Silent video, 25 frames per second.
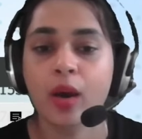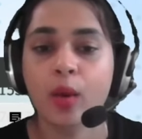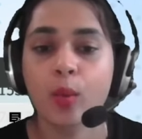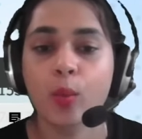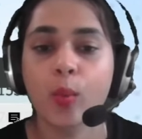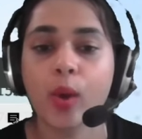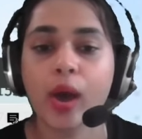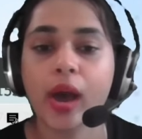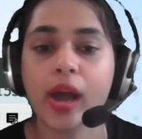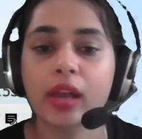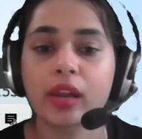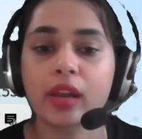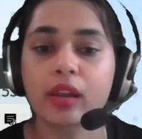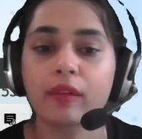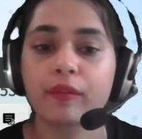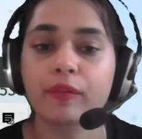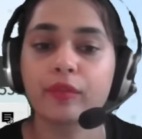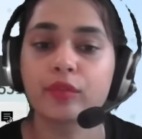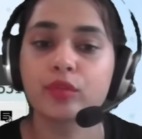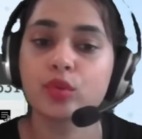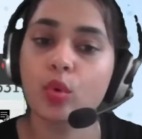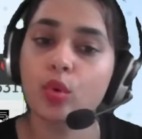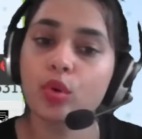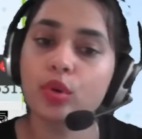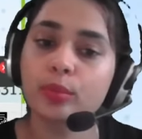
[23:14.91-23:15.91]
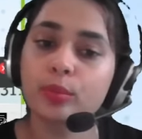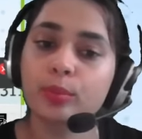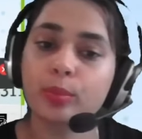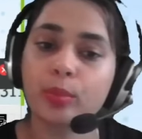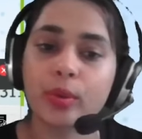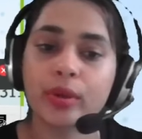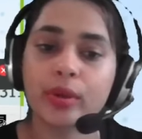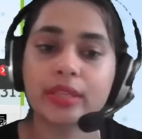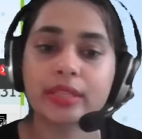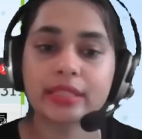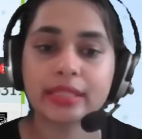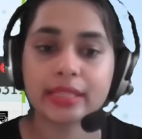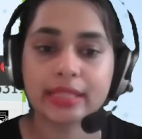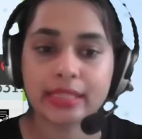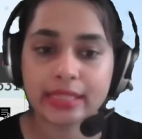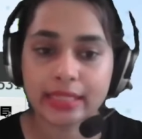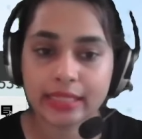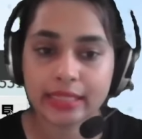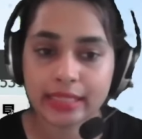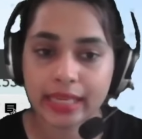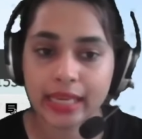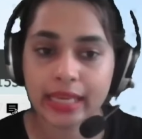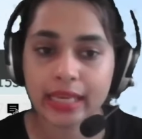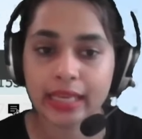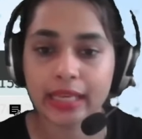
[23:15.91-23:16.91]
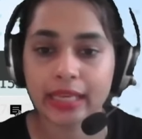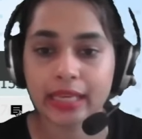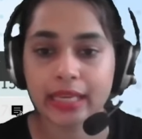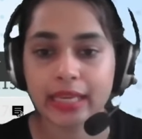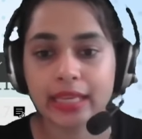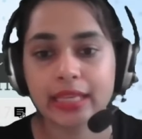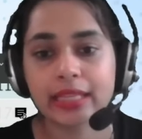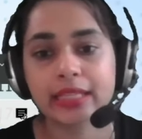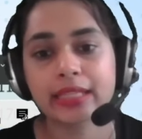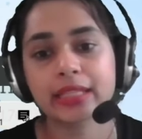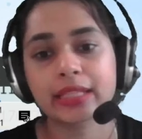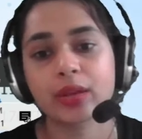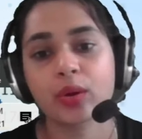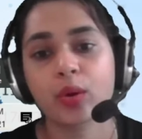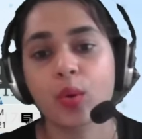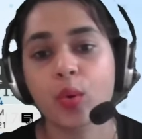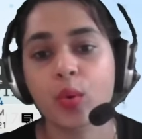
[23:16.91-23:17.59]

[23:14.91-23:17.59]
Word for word: while of non-poisonous snake is